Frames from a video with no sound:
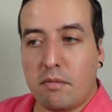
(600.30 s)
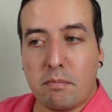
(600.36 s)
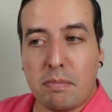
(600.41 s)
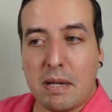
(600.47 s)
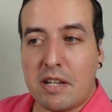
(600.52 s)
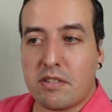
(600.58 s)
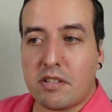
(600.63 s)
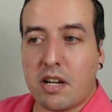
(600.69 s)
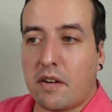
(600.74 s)

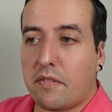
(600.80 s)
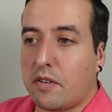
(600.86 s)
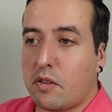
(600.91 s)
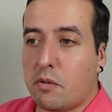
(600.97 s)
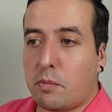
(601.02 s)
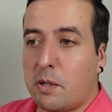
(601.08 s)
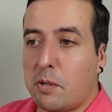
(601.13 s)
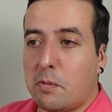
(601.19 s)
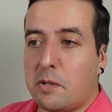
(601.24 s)
Based off of the
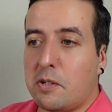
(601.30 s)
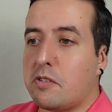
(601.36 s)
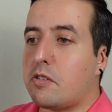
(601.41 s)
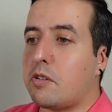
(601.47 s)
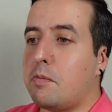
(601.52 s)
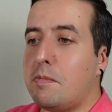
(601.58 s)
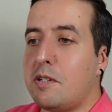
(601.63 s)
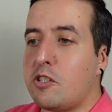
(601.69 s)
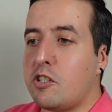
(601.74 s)
Real Real's
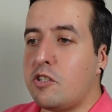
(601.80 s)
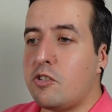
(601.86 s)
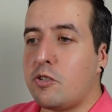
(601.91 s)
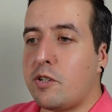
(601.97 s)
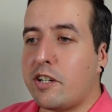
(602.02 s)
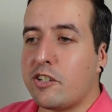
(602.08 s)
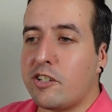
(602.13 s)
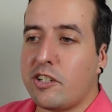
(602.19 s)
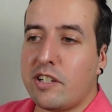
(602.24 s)
commission
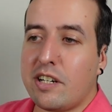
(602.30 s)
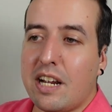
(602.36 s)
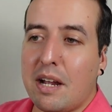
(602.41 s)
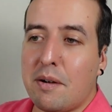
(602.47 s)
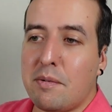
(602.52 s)
structure, I